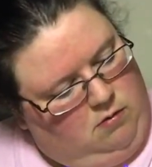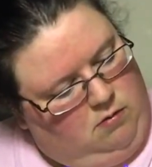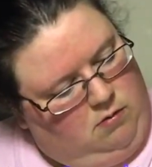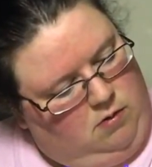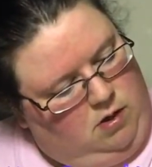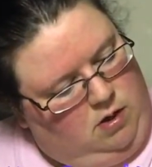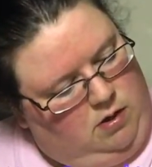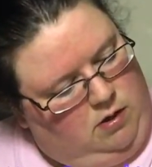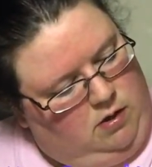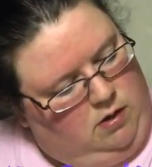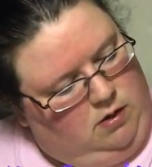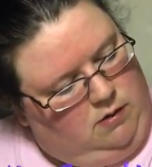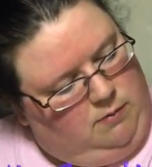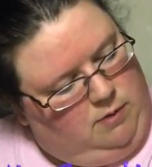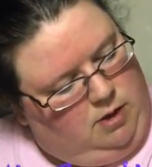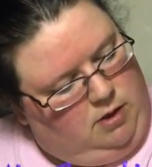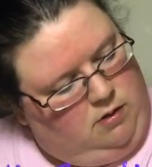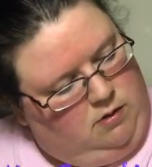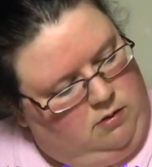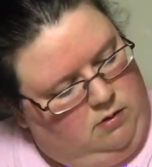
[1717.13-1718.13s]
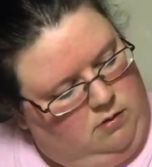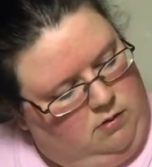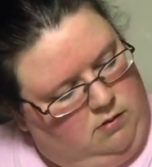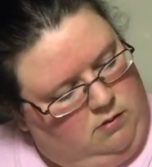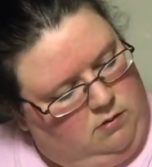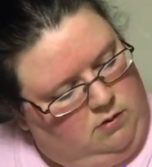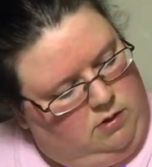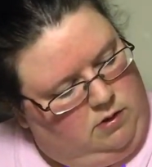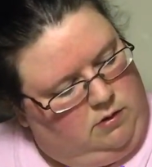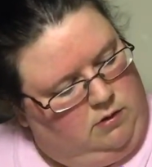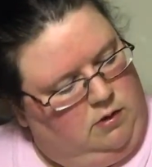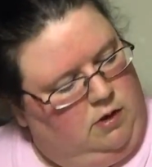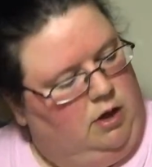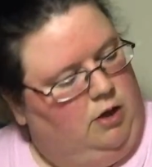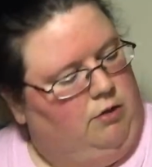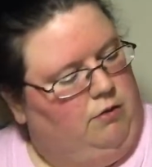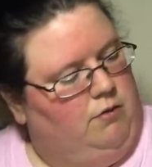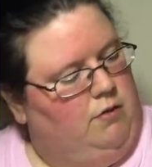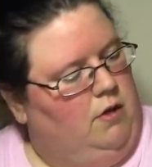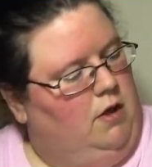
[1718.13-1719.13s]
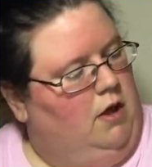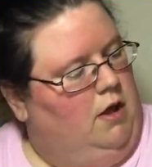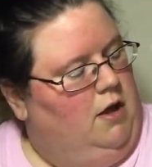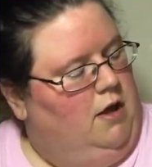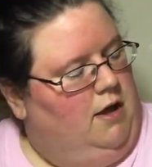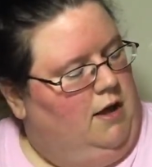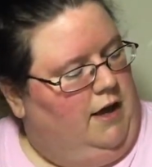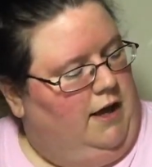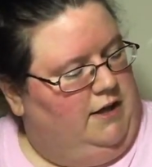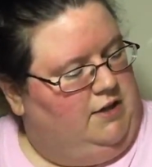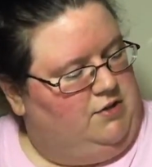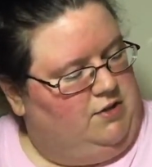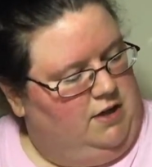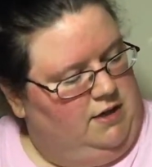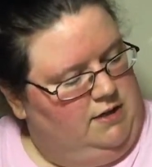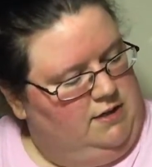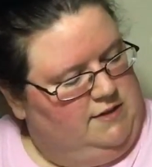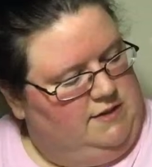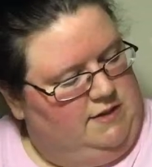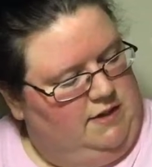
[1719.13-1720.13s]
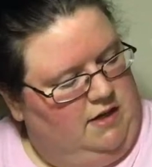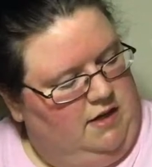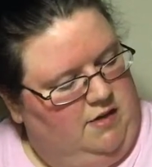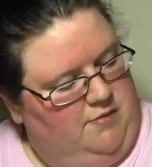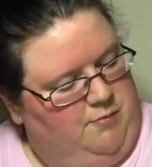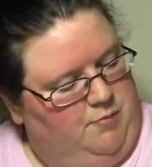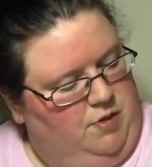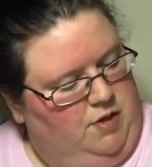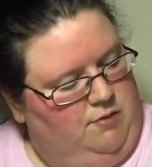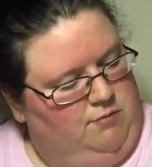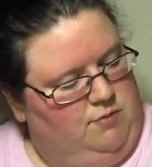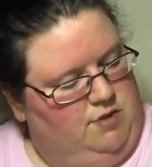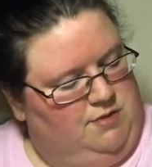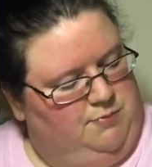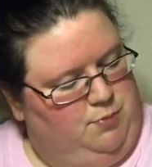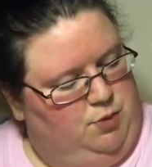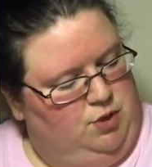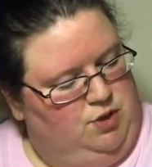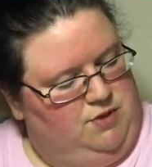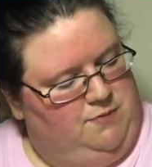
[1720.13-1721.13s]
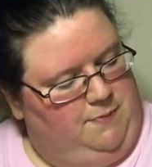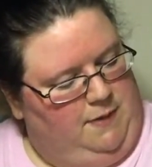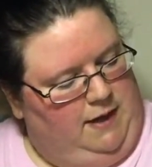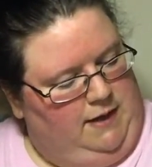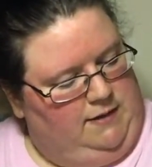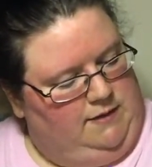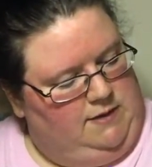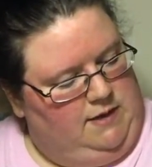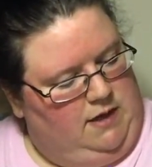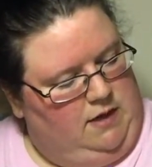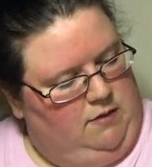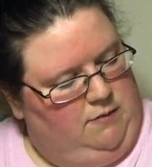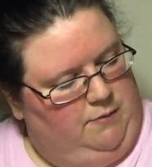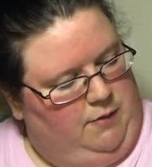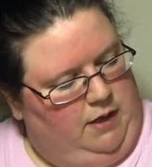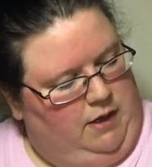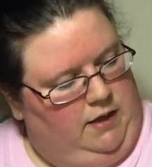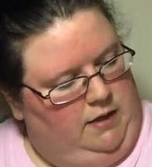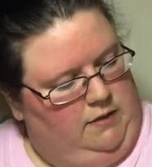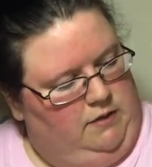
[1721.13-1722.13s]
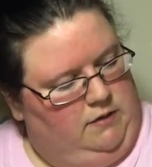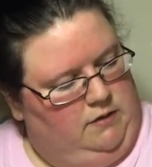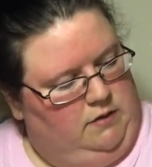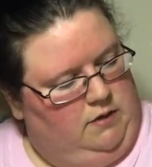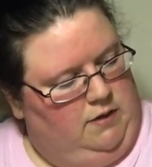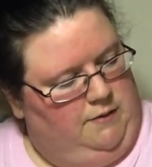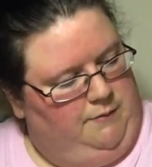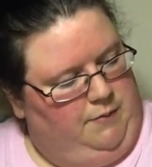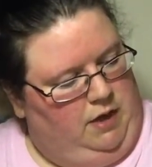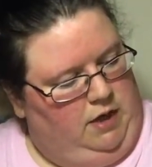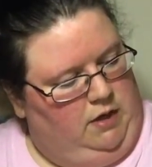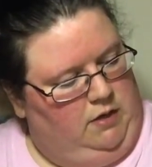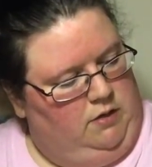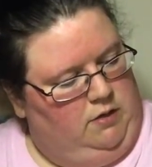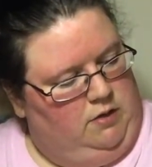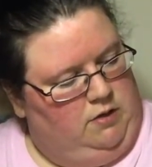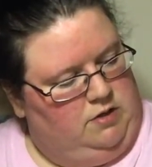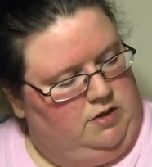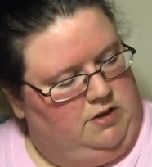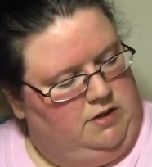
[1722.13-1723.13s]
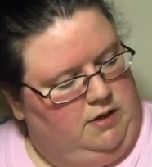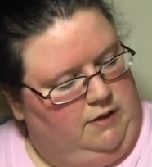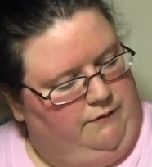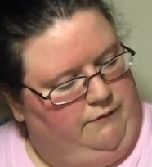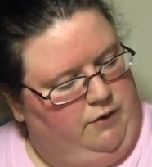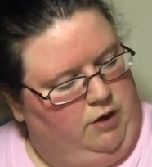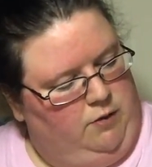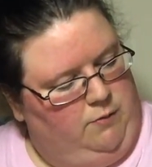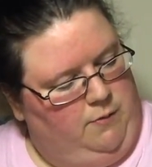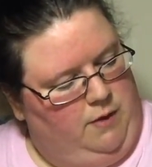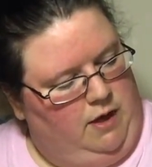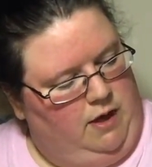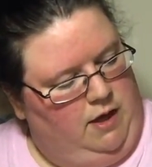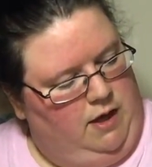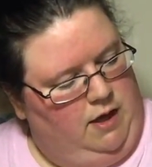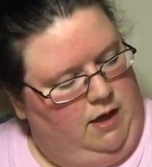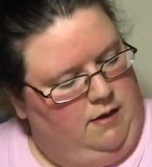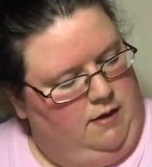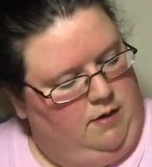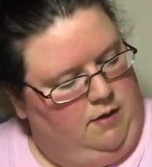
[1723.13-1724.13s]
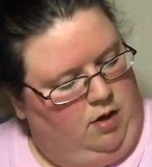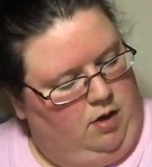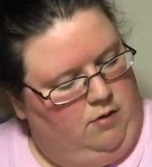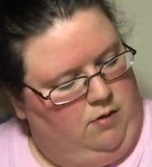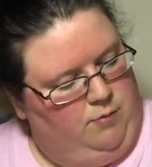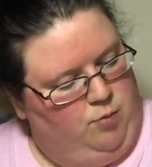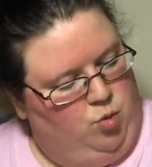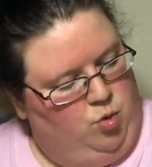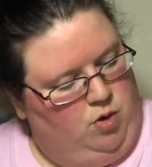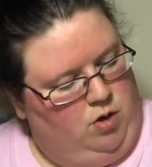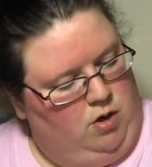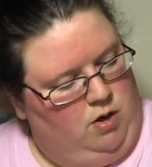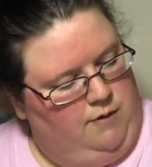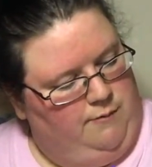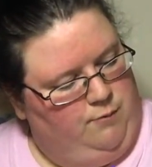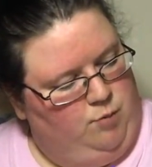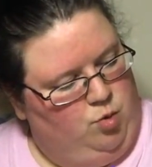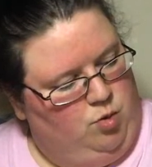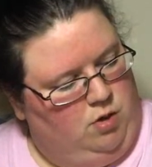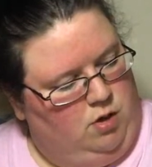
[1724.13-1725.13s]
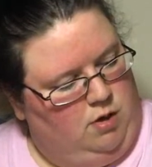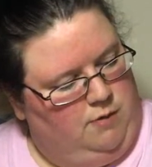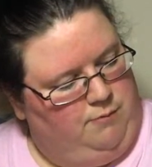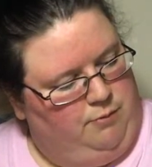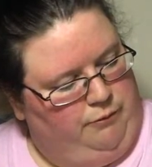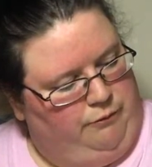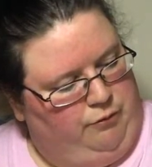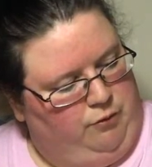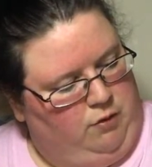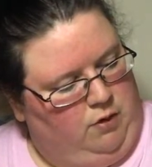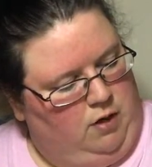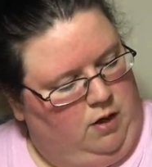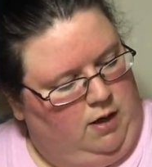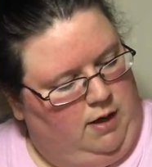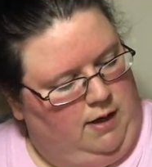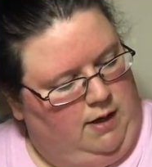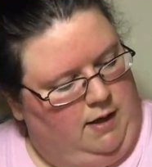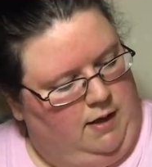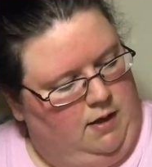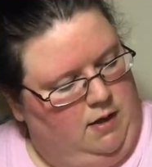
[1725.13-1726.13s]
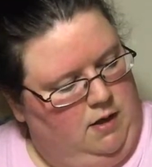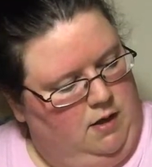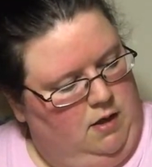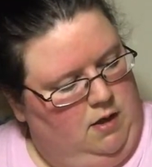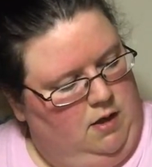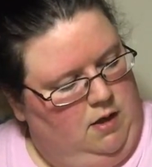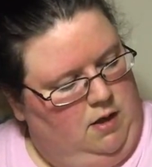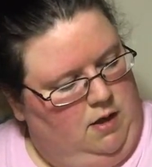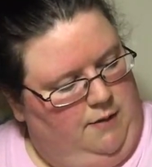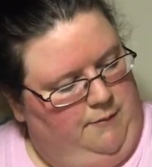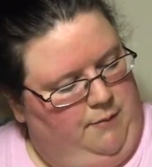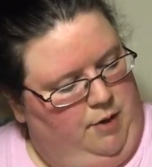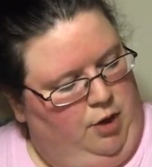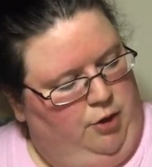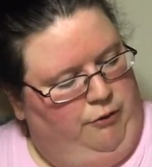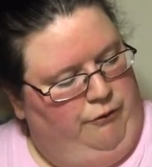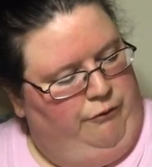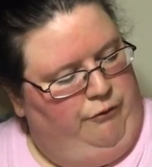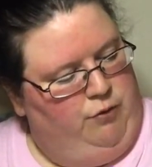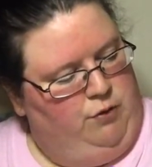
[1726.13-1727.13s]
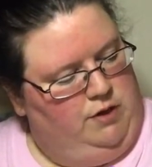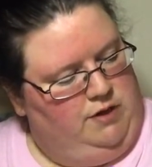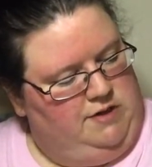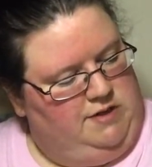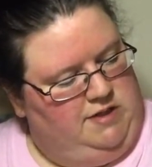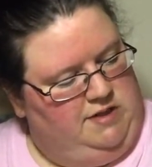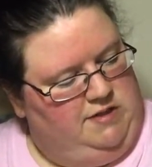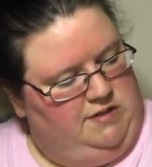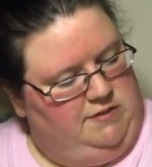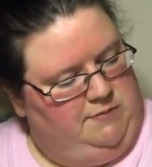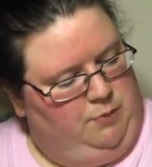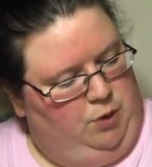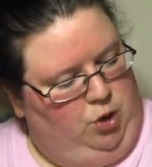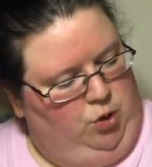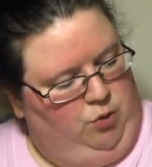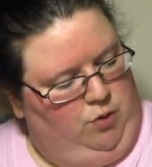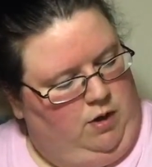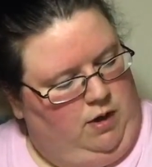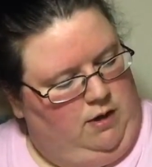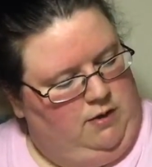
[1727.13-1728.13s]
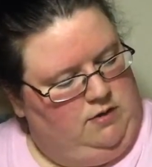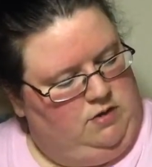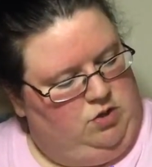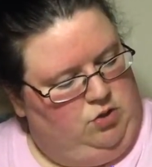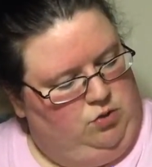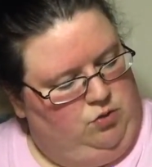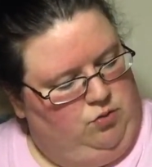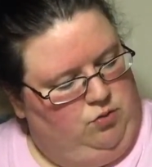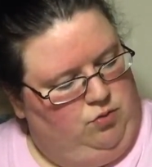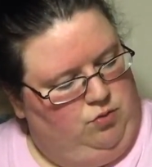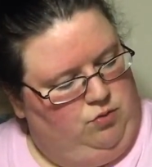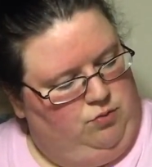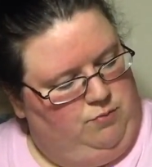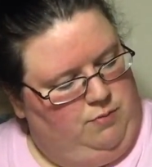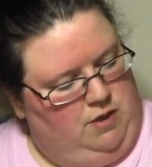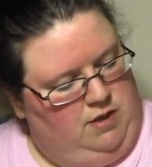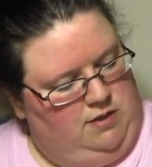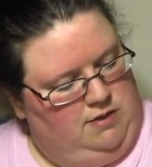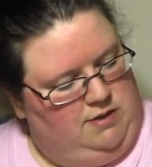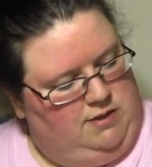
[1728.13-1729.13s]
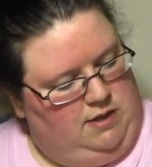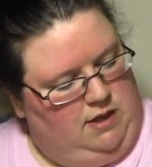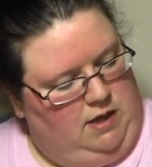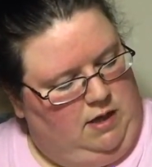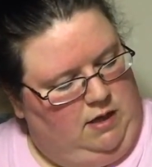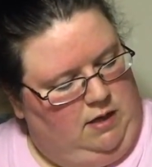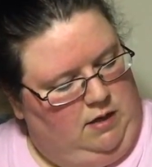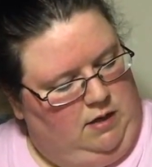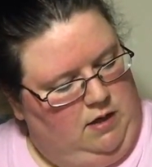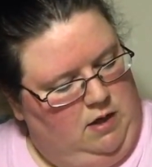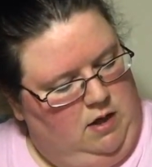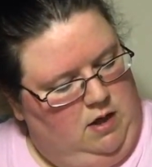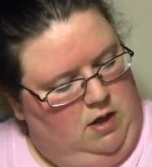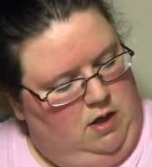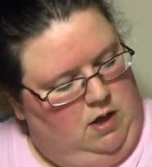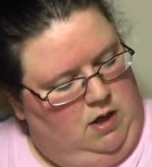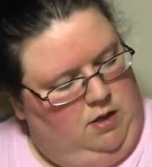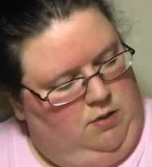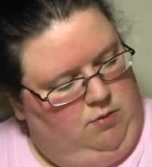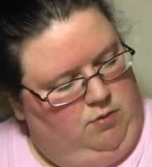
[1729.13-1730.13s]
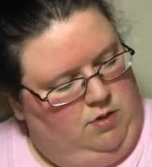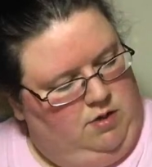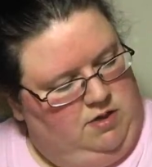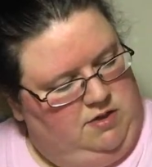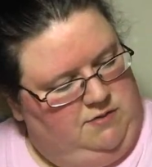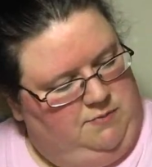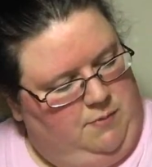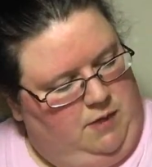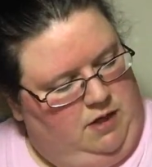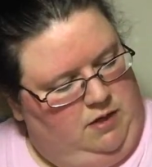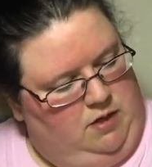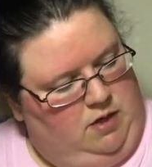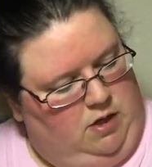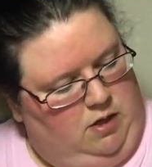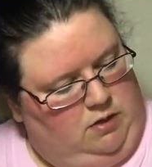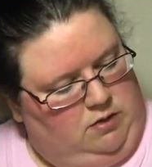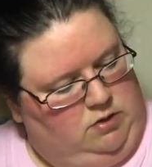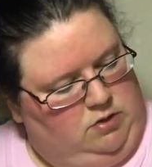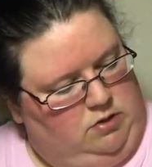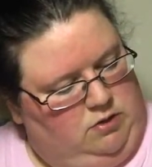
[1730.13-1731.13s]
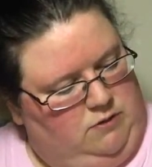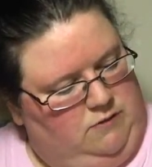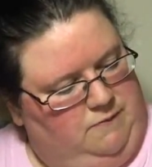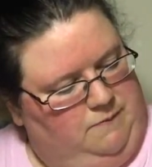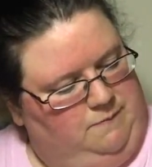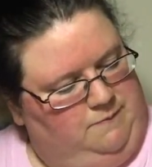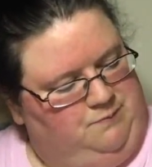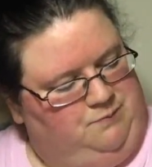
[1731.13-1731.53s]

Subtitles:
Where the hell am I? Oh. I tried to sit up but was pushed back down by a nurse. I felt my head hurt more and more before a male voice spoke to me saying he was my doctor.